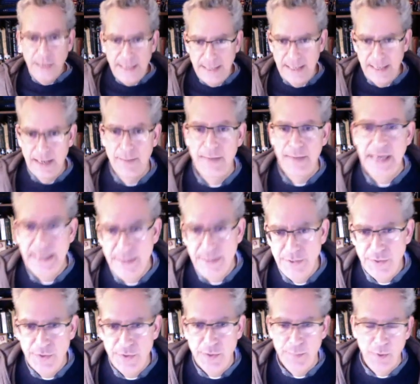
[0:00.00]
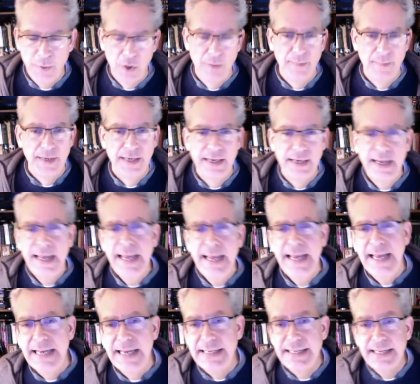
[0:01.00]
him into the department
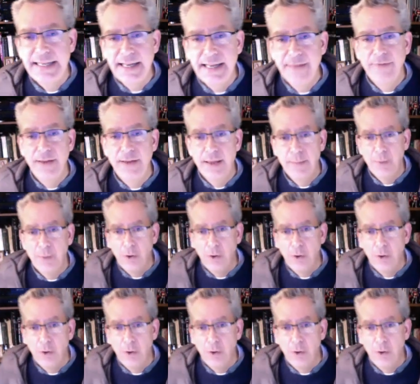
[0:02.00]
and to give him a